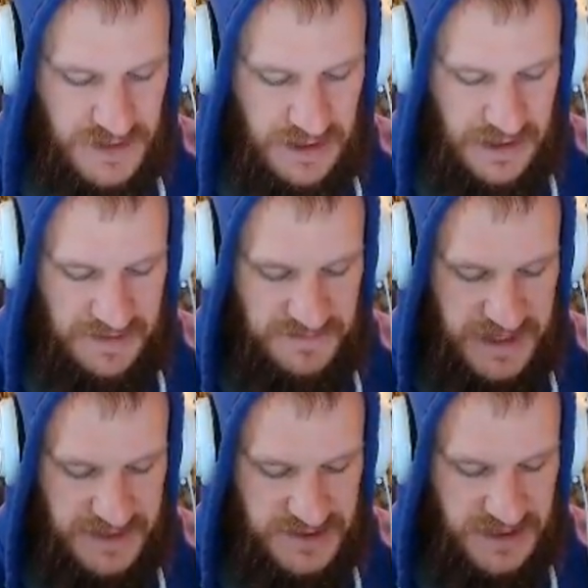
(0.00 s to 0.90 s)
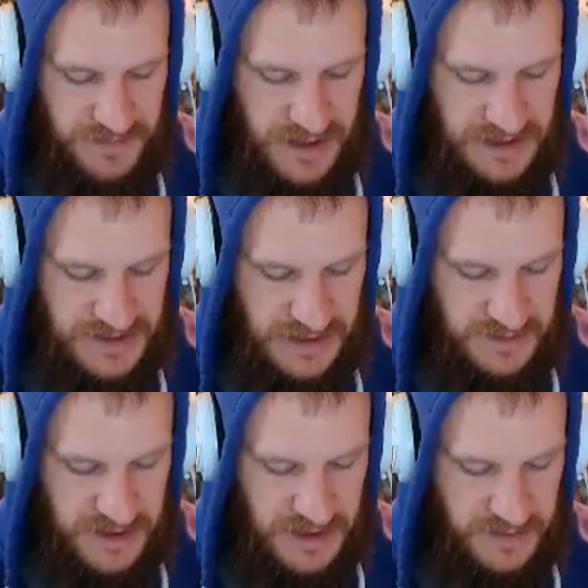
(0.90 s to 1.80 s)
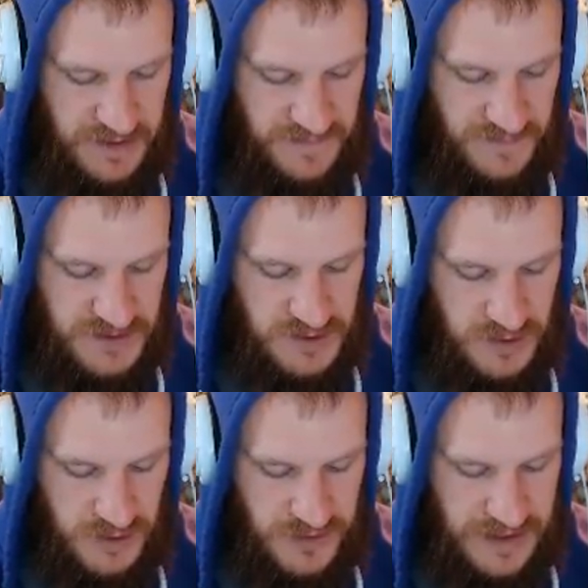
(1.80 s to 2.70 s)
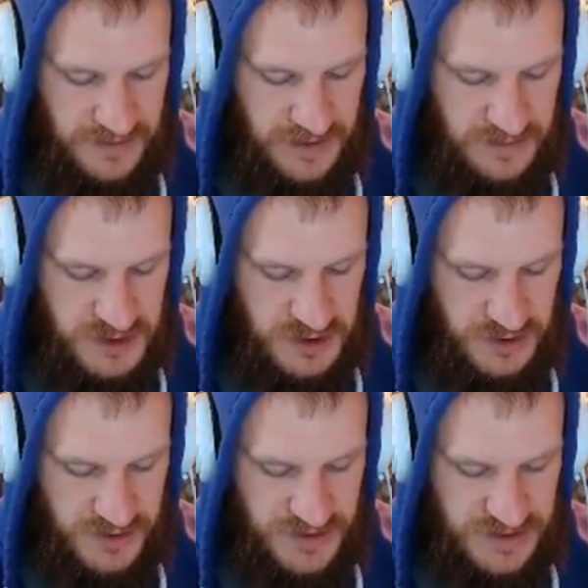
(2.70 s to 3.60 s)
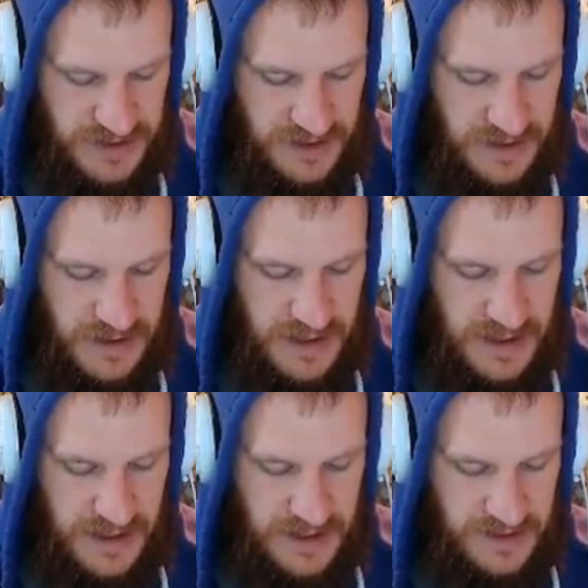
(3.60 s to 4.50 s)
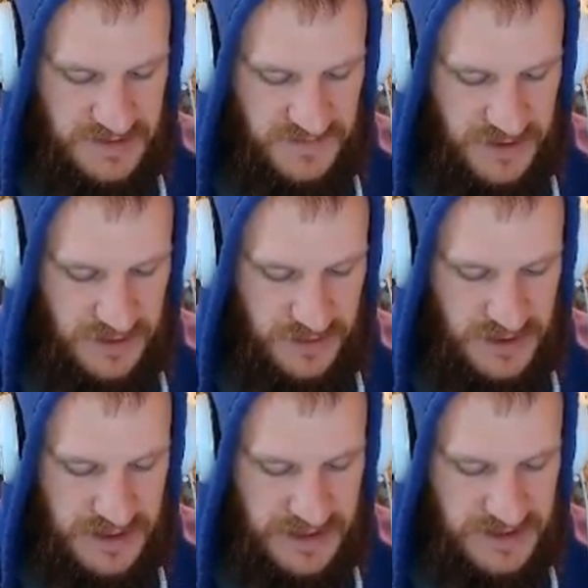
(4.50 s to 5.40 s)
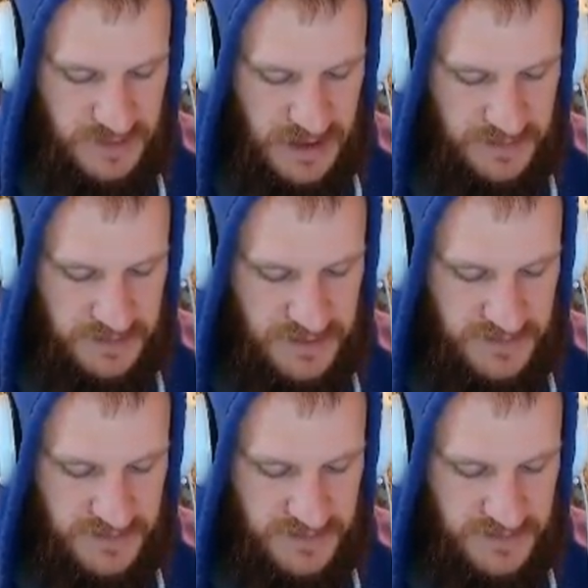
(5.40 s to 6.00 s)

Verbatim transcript: I've yet to get married to anybody, but if we scroll around here, I'm sure you'll see these fun little things pop up over